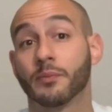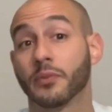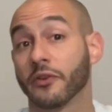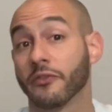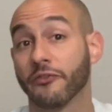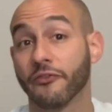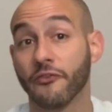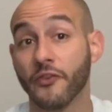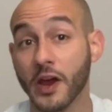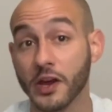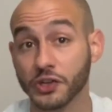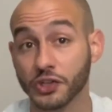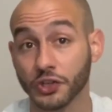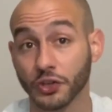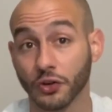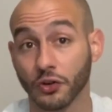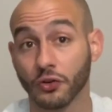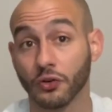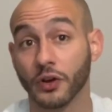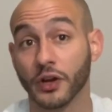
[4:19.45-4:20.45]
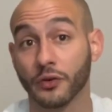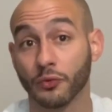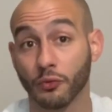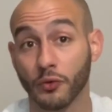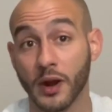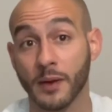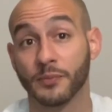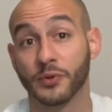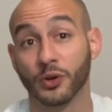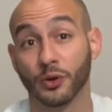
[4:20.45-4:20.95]
professional and
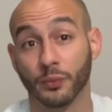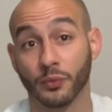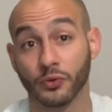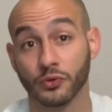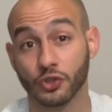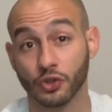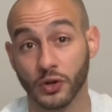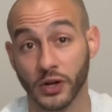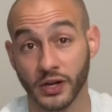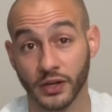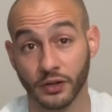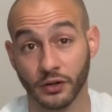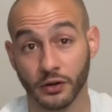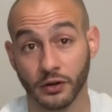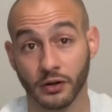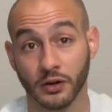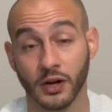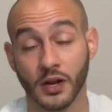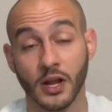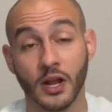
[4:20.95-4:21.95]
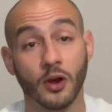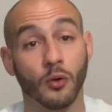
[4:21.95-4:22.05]
reputable trainer